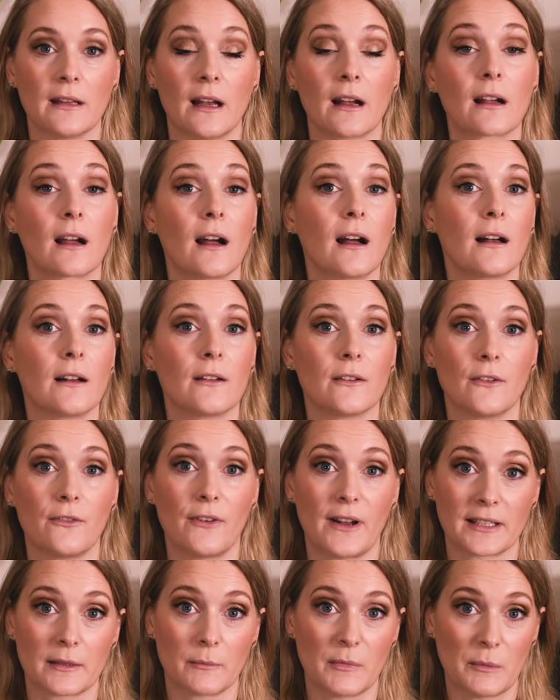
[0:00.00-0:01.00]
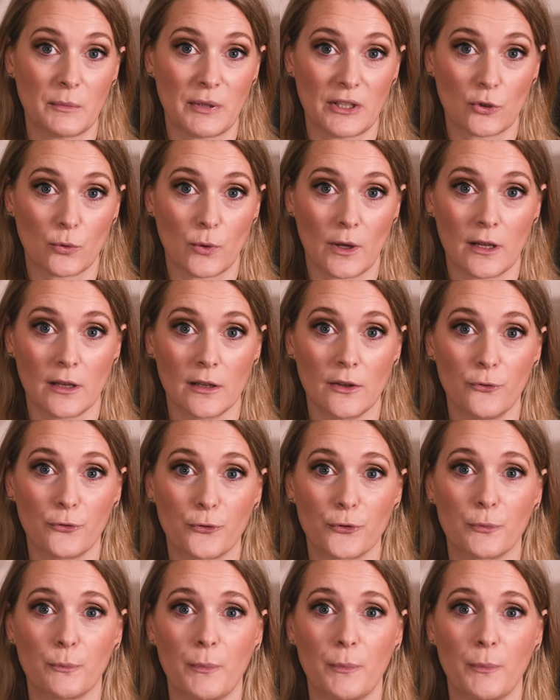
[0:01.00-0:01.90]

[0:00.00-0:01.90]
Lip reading: aka vitamin B12,